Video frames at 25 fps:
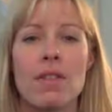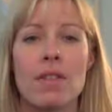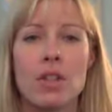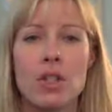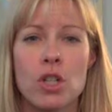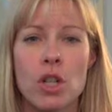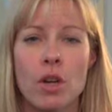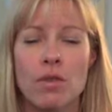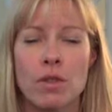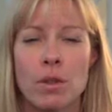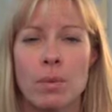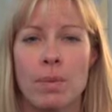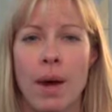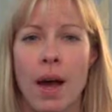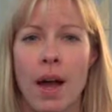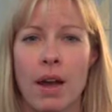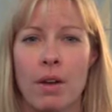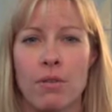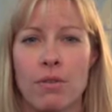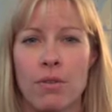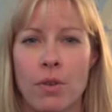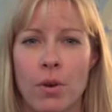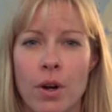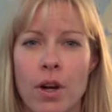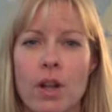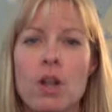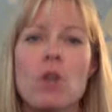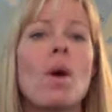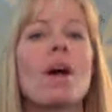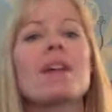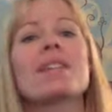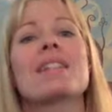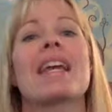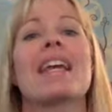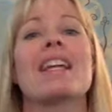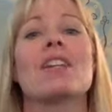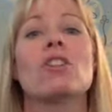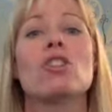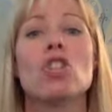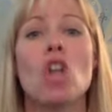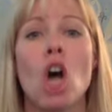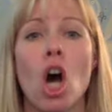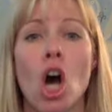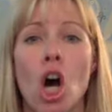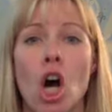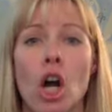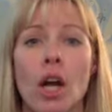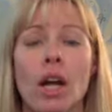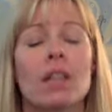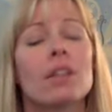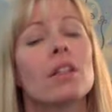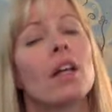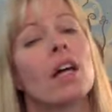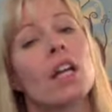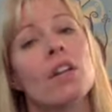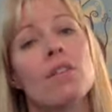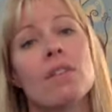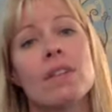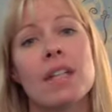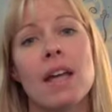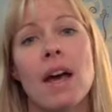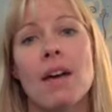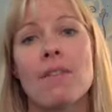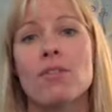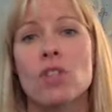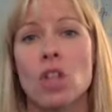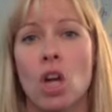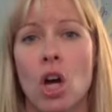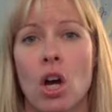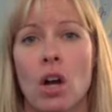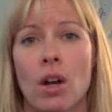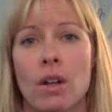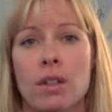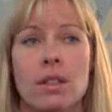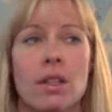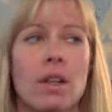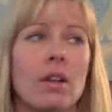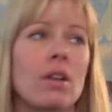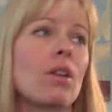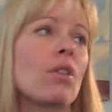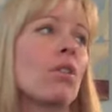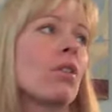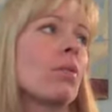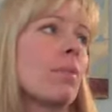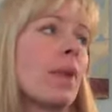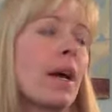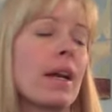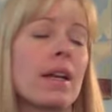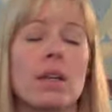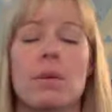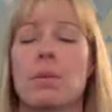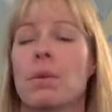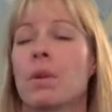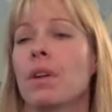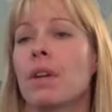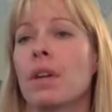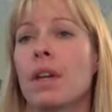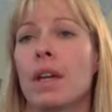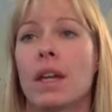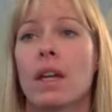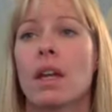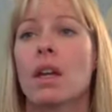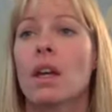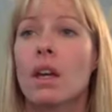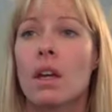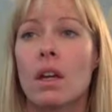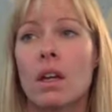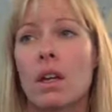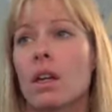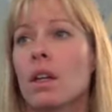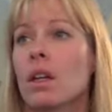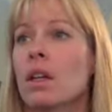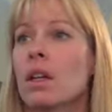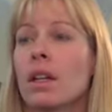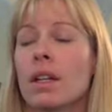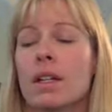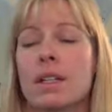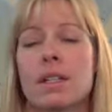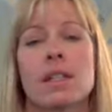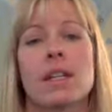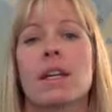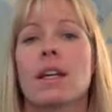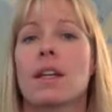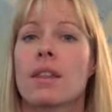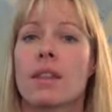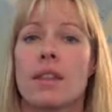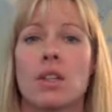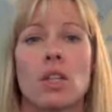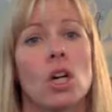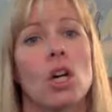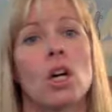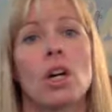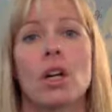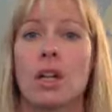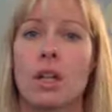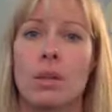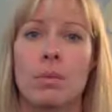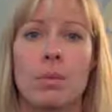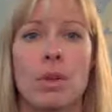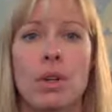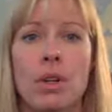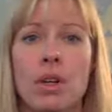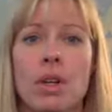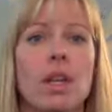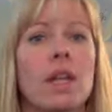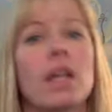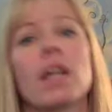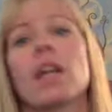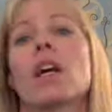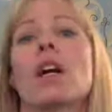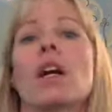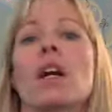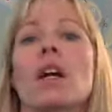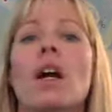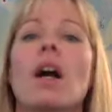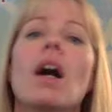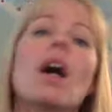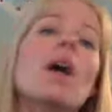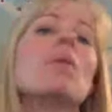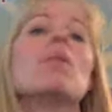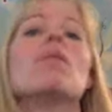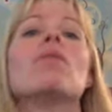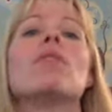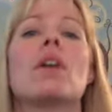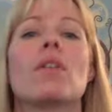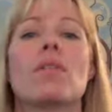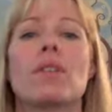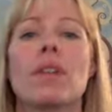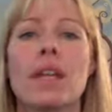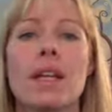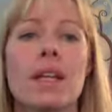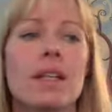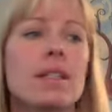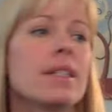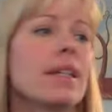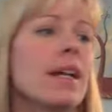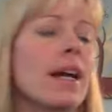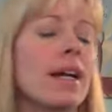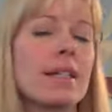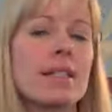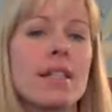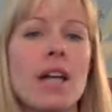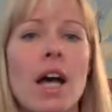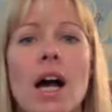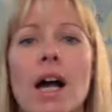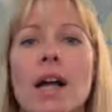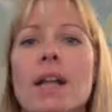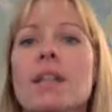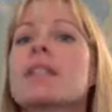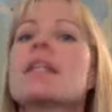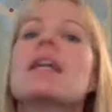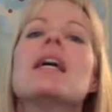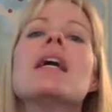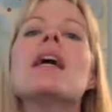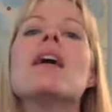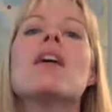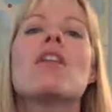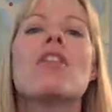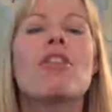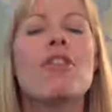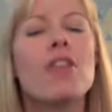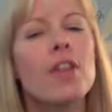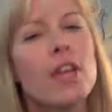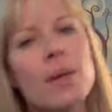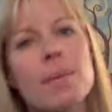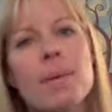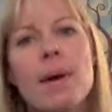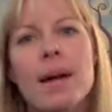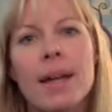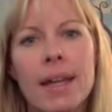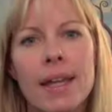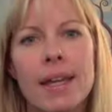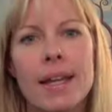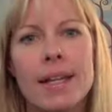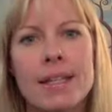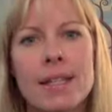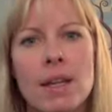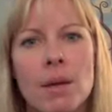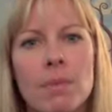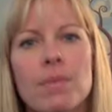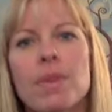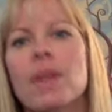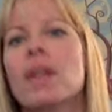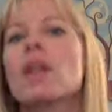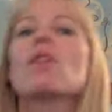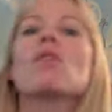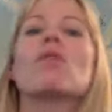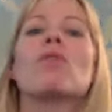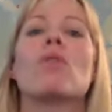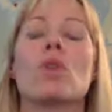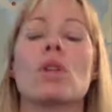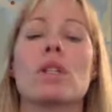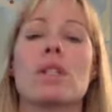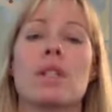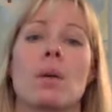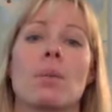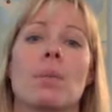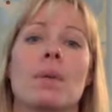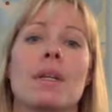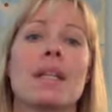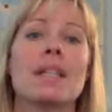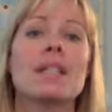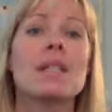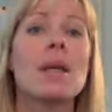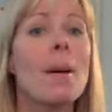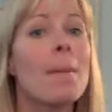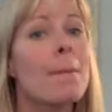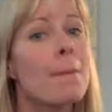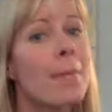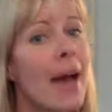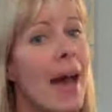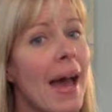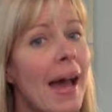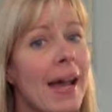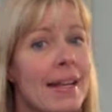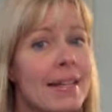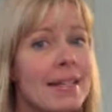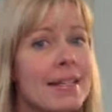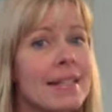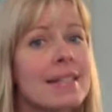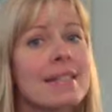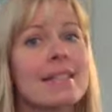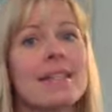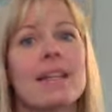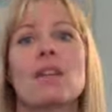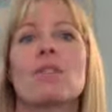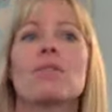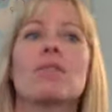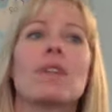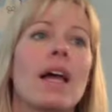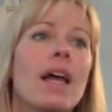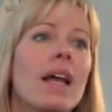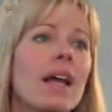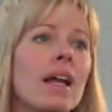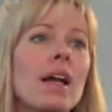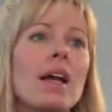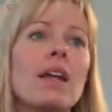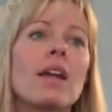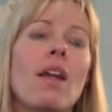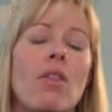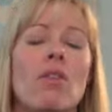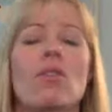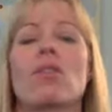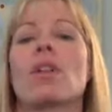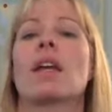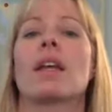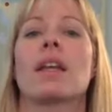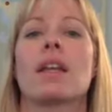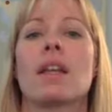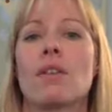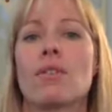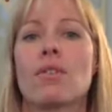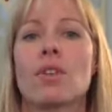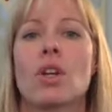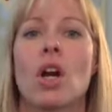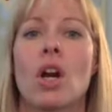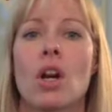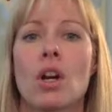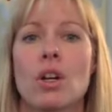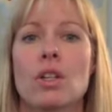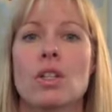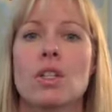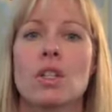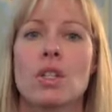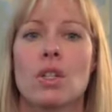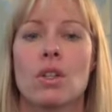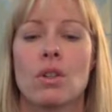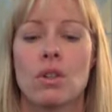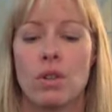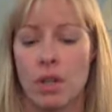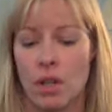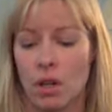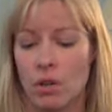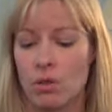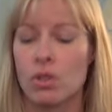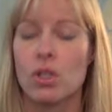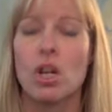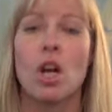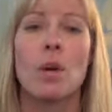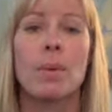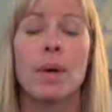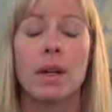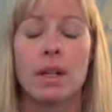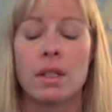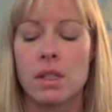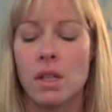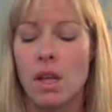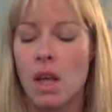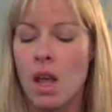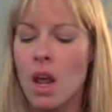that you have to buy for who has a dog, a lot of us have dogs, I don't know in my community, it's like the dog community here, if you have kids, you got dogs, think about getting something for somebody's pet instead of like another like gift card to, you know, Starbucks.